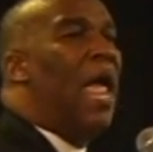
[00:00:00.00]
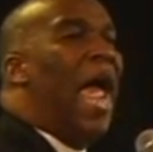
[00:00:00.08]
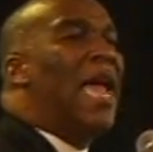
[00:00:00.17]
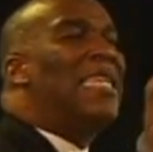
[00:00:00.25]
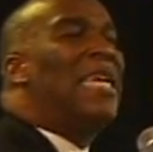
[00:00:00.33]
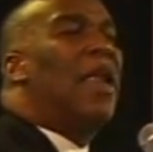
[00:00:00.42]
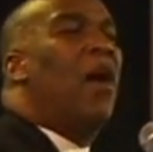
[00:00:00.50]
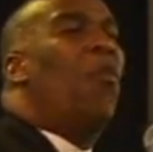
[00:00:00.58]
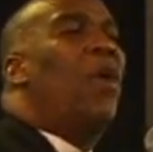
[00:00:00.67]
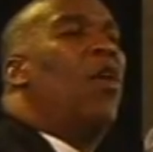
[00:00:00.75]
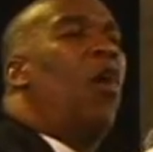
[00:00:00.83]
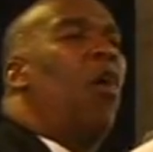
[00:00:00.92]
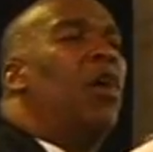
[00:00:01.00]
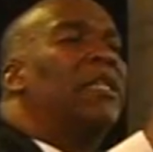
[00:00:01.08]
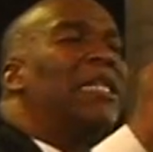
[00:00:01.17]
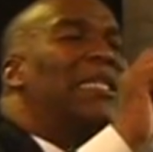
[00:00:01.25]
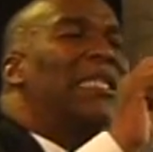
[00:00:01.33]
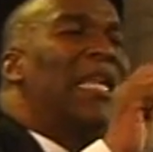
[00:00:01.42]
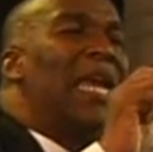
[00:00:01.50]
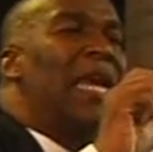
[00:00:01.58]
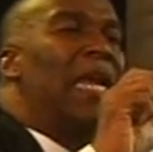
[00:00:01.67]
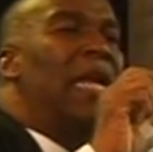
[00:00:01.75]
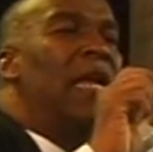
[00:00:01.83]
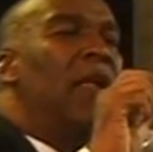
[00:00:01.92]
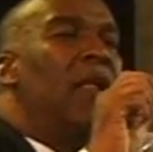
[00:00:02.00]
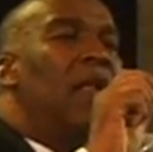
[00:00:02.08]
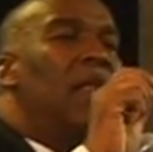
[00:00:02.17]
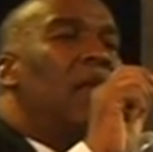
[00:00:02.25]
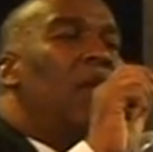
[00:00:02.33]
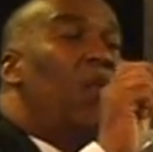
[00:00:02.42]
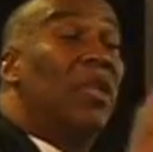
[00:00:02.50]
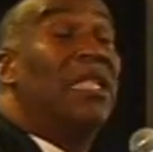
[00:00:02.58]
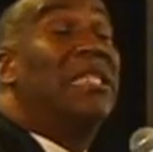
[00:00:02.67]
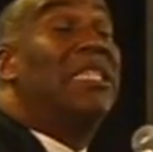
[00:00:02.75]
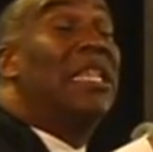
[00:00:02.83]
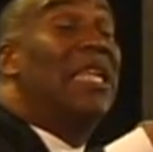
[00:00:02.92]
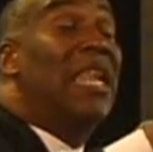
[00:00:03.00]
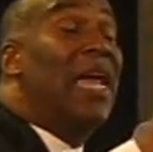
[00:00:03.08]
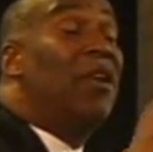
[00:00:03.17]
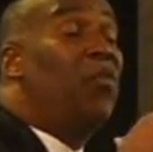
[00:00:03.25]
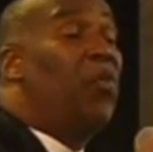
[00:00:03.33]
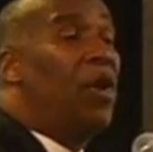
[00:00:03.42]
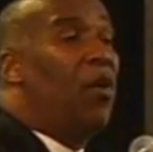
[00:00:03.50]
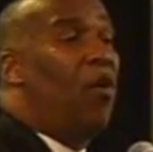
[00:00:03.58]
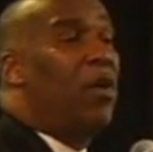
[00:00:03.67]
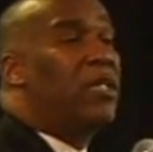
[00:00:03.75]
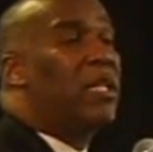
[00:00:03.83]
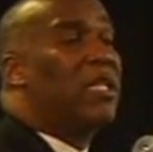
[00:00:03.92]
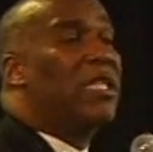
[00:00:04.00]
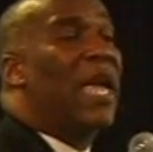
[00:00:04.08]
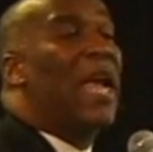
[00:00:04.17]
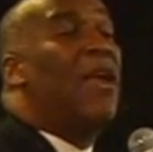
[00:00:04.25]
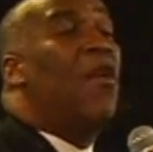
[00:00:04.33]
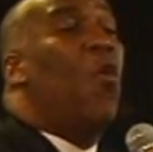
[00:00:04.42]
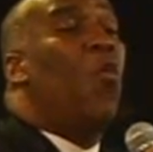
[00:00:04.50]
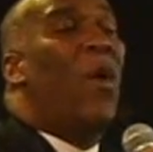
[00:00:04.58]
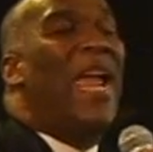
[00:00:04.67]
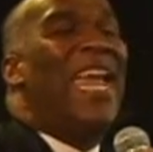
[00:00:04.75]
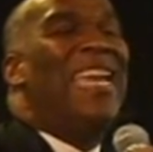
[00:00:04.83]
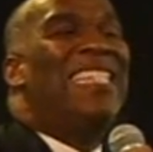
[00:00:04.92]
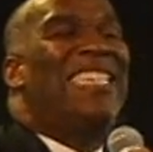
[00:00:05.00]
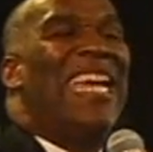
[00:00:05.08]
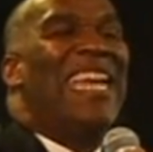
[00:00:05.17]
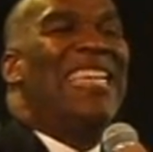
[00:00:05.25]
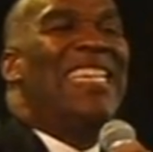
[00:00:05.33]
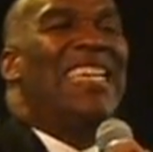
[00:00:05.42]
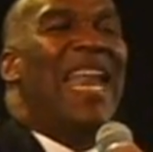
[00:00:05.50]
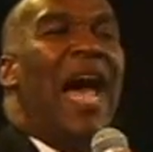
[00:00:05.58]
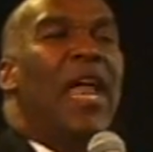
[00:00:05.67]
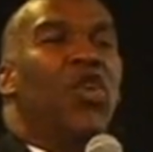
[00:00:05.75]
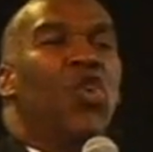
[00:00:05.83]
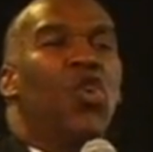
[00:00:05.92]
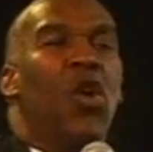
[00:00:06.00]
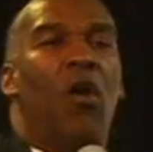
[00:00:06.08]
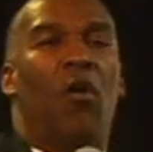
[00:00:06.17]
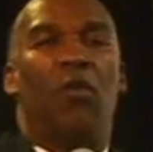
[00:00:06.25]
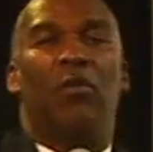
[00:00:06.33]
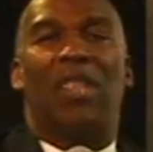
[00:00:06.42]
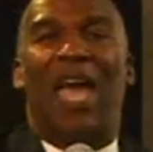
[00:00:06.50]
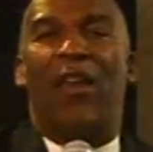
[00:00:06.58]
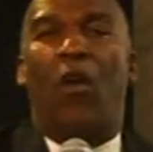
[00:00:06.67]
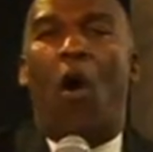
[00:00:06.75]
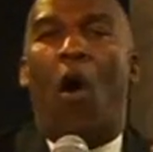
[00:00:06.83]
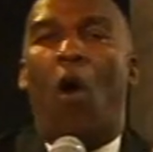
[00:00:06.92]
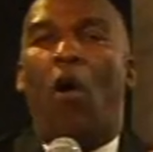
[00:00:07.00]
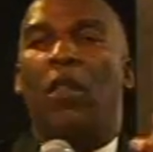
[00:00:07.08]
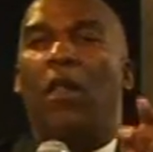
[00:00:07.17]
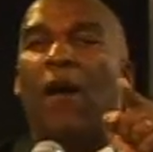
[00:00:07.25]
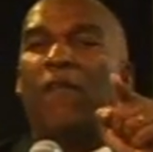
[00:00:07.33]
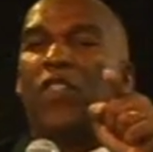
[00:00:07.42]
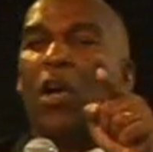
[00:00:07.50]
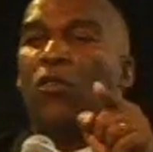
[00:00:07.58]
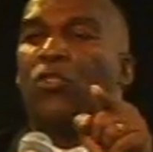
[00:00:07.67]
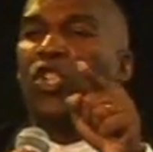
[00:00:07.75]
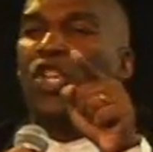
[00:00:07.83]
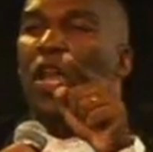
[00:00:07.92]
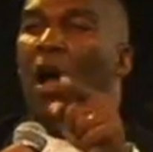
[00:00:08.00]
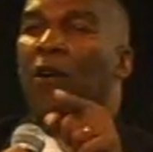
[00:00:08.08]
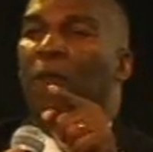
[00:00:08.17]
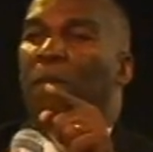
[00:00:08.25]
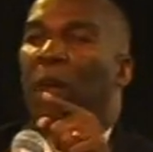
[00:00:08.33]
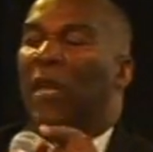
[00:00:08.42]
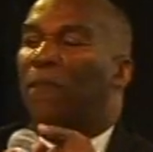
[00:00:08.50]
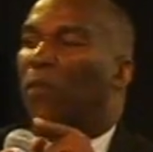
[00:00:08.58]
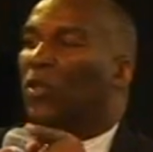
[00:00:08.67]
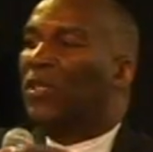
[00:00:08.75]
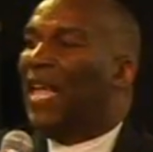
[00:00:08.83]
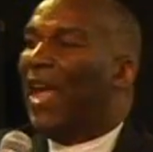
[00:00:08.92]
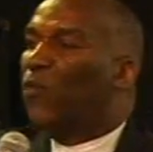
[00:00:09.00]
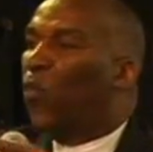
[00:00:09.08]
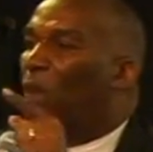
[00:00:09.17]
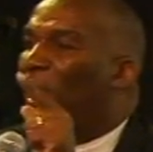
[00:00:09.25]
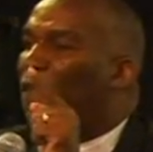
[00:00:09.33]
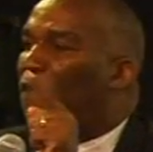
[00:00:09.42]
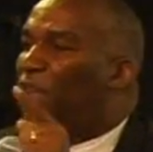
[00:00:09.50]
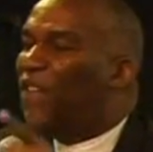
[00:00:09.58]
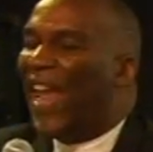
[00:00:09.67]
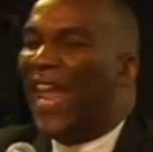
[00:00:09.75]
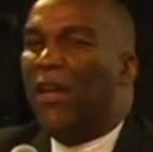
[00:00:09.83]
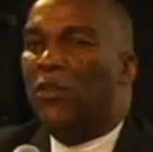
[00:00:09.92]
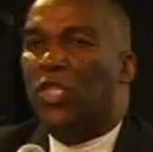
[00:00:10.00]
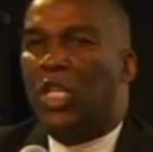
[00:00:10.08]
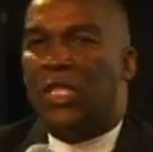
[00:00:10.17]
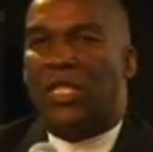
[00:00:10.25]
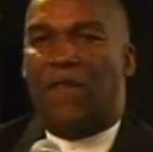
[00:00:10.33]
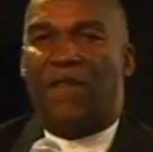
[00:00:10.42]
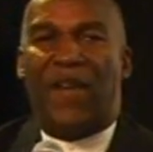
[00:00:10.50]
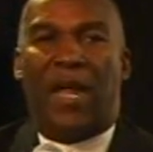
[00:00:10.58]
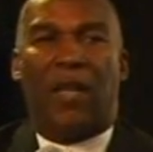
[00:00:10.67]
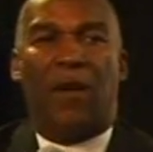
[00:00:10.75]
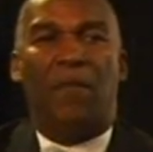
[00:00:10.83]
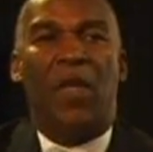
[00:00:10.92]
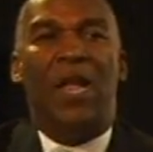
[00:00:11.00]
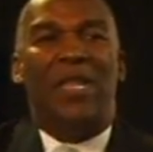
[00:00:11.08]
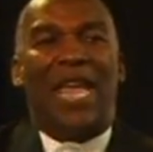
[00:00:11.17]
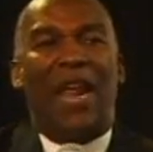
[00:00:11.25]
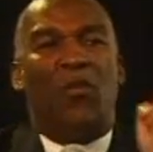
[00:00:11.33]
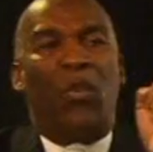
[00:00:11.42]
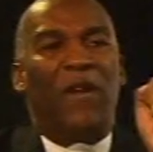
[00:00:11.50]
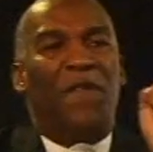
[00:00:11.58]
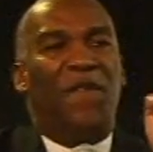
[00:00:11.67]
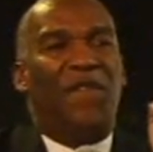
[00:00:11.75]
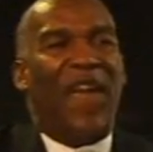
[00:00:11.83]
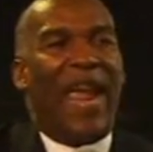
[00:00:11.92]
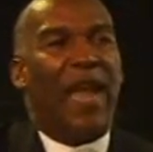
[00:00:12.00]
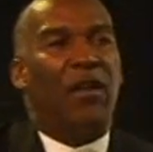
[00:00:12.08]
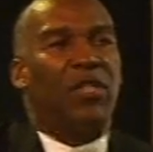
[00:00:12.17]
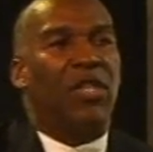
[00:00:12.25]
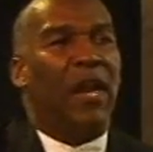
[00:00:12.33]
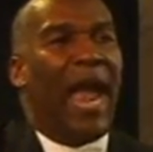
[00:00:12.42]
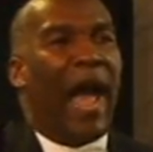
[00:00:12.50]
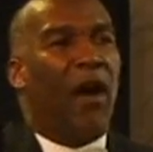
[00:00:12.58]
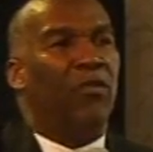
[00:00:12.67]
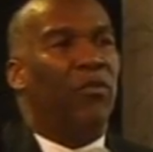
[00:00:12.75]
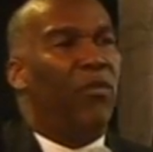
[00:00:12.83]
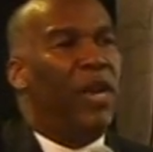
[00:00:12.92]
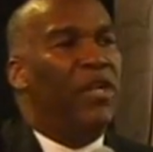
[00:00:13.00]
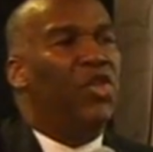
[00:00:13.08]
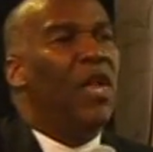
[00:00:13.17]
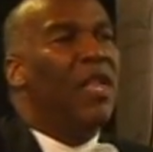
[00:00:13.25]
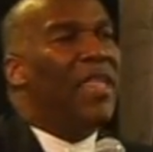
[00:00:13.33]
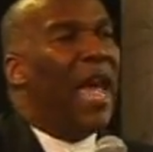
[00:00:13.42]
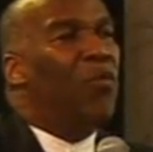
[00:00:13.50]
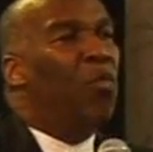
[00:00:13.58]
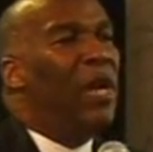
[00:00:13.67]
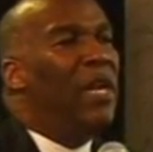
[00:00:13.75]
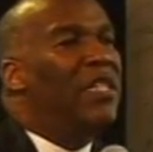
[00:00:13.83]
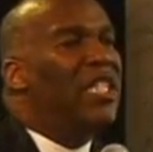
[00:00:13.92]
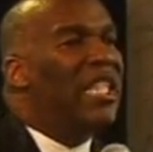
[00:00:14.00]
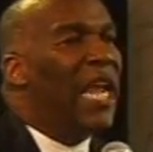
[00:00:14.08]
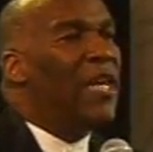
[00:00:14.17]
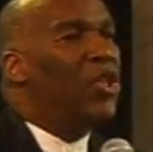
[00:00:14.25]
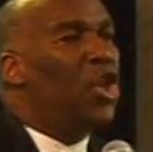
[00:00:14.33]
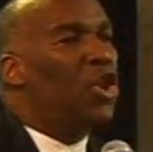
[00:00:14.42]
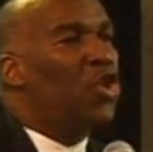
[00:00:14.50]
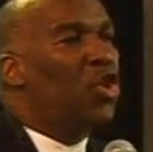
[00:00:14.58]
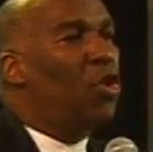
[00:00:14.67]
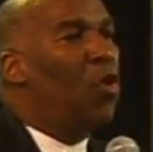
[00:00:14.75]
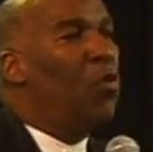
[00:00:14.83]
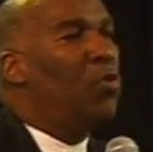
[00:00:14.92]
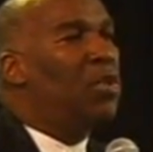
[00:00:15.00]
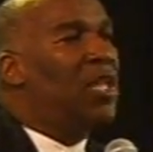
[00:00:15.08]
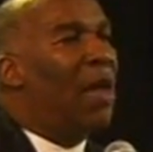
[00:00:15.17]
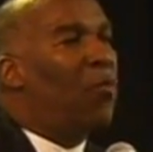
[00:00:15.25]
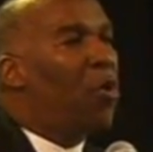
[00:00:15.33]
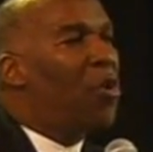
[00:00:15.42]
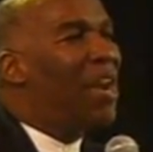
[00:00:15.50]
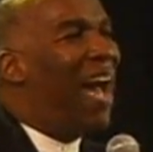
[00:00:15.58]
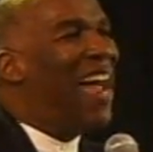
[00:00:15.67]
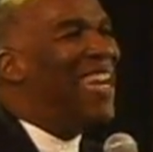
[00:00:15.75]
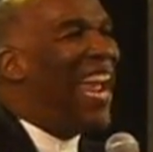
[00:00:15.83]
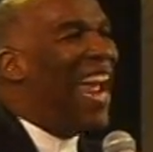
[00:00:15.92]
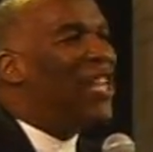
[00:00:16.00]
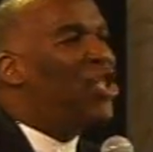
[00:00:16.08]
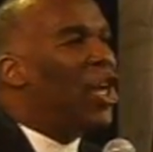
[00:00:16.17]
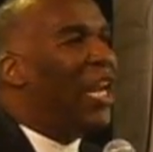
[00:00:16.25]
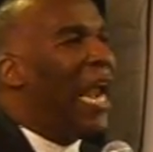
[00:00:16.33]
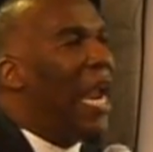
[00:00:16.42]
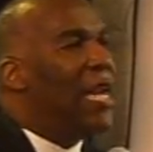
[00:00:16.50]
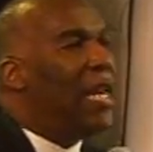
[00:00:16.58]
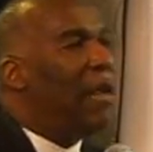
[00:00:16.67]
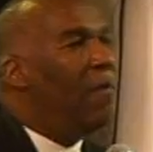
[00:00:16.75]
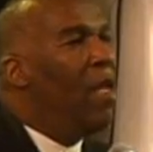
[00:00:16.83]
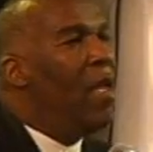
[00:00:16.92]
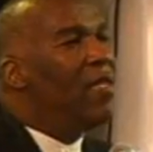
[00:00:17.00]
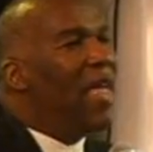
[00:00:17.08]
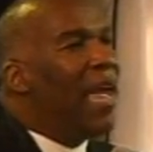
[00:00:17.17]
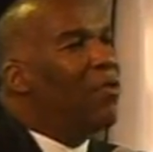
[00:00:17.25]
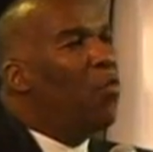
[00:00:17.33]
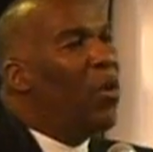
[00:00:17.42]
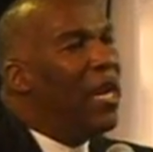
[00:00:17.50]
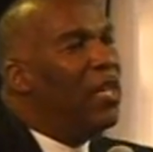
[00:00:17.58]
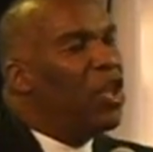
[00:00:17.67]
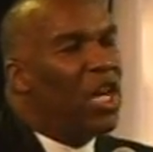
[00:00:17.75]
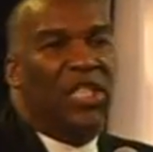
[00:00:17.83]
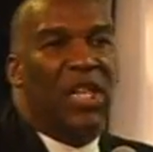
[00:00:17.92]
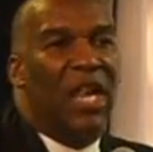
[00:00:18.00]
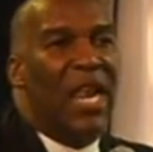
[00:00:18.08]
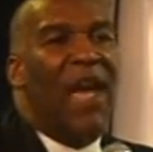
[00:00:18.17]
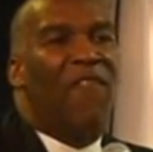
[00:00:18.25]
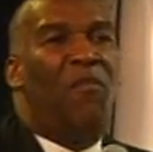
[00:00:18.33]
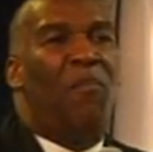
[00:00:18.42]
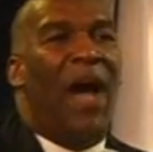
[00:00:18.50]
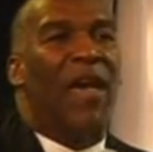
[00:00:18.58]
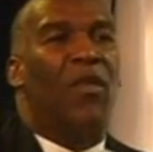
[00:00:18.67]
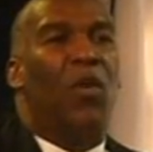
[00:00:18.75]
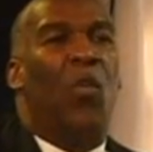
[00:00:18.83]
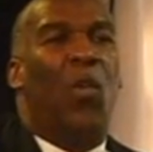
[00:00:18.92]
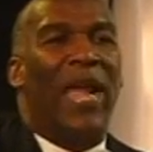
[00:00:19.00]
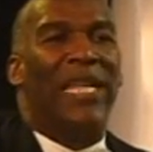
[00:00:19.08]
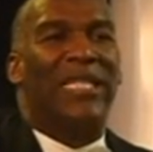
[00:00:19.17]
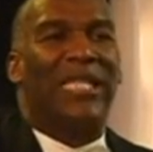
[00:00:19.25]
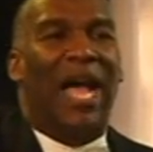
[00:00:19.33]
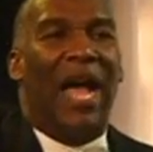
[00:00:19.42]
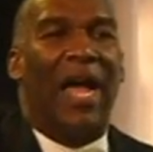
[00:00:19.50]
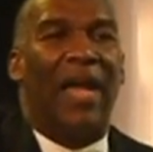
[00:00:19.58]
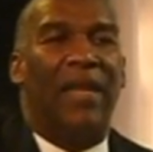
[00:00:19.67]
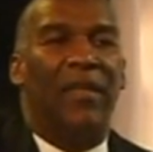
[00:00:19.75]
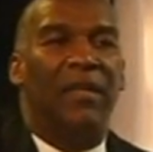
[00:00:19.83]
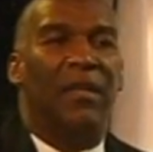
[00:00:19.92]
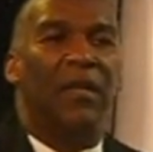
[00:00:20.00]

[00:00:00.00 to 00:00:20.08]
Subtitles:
And then I went on to say, well, at least the letter went on to say, we did not know that all of those young people that we failed to develop, that we failed to outreach, that we sent to schools that were not educating, that we just left by the wayside,